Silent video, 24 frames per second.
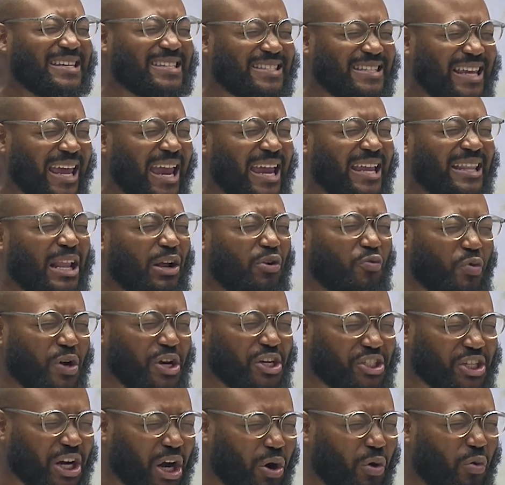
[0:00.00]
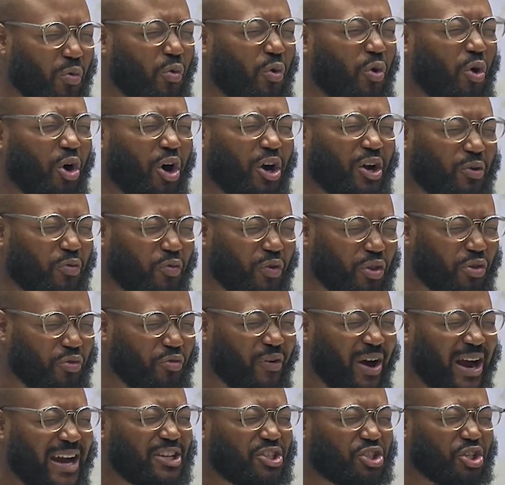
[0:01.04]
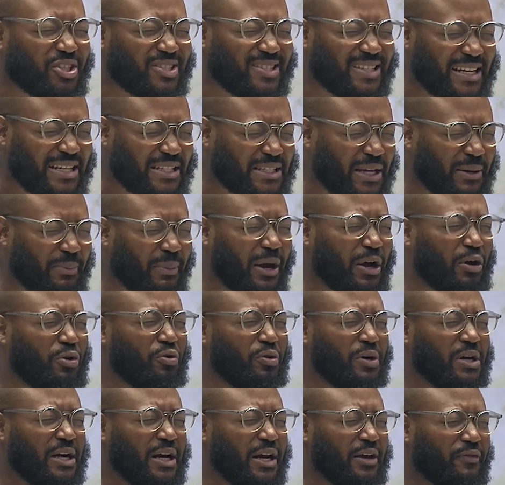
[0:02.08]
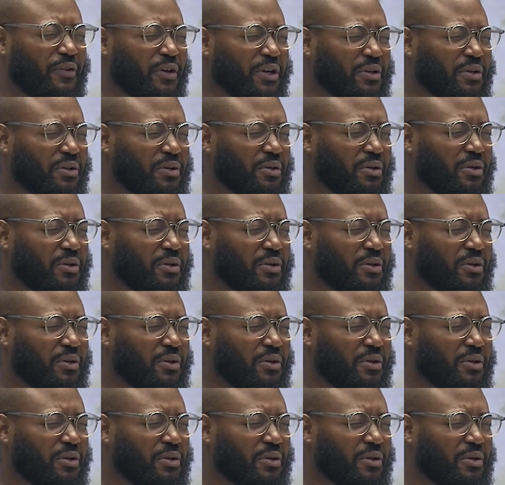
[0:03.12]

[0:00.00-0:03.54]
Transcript: saying that we shall walk with righteousness and by holy living,